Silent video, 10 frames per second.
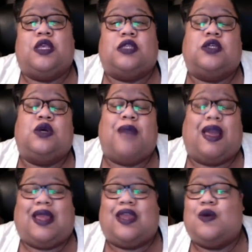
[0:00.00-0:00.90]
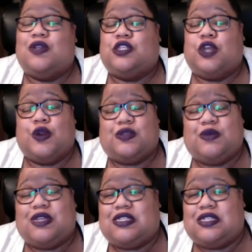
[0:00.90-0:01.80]
So, my like, you know, it just hurts
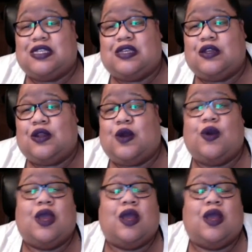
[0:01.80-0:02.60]
me to see, you know,